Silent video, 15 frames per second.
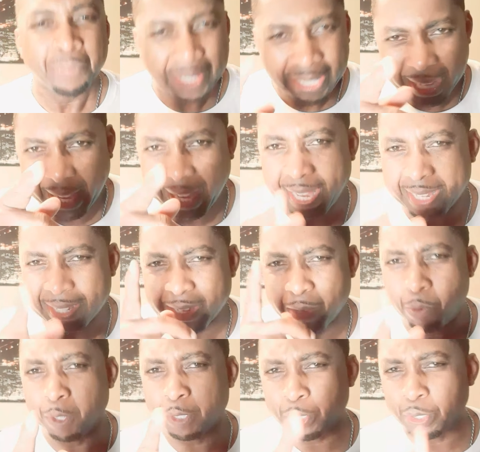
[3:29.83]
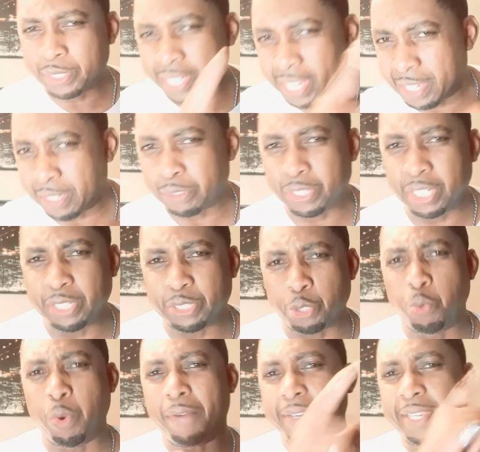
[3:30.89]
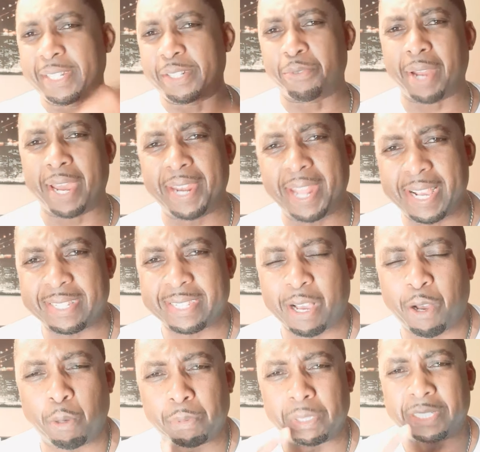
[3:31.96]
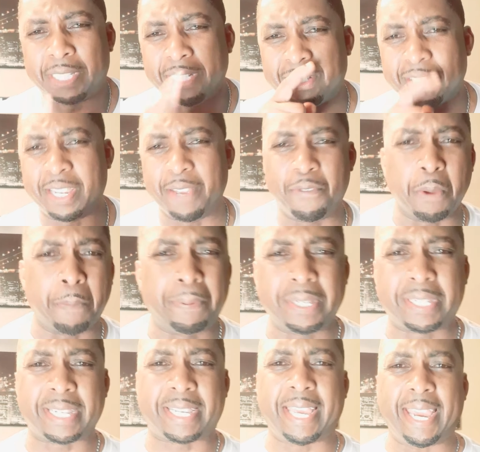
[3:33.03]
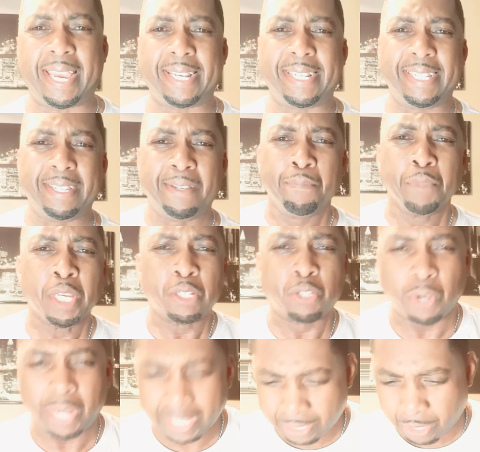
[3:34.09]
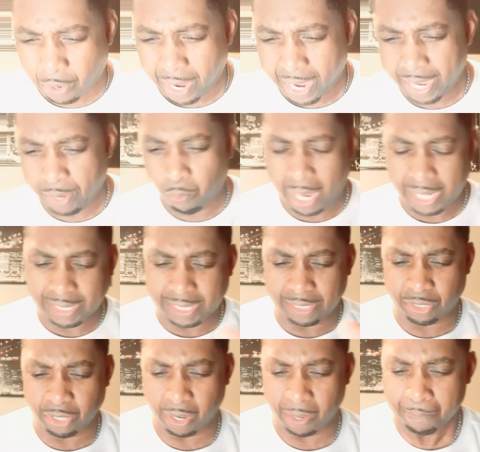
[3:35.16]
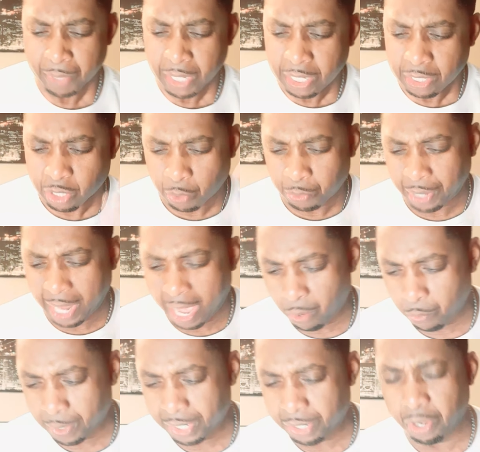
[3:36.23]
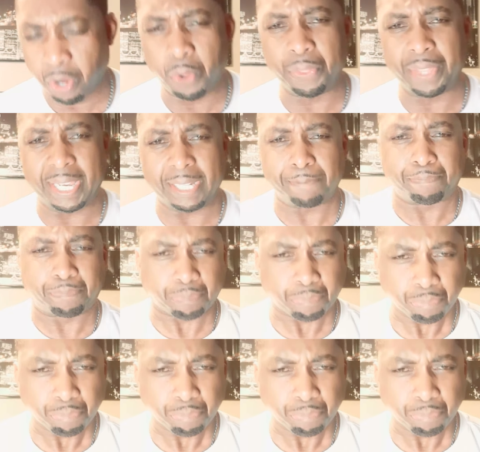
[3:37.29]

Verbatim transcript: Yes, I want you to tell your teacher. Whoever get the right answer, I hope the teacher give you a piece of candy. So let's go ahead. Watch this, y'all. So now we know that